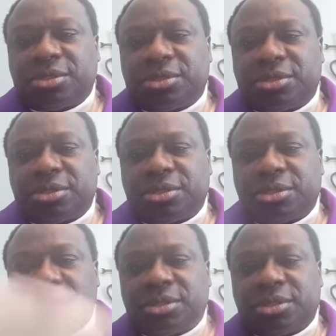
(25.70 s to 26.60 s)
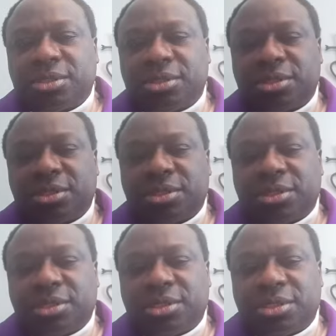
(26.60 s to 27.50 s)

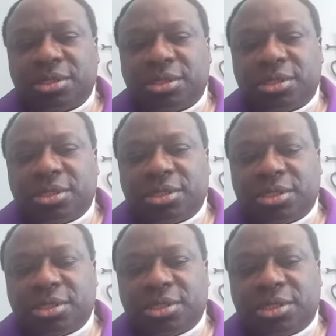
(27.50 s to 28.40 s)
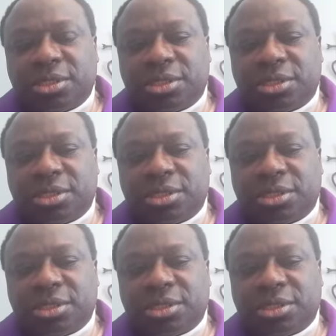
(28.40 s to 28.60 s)
[no speech]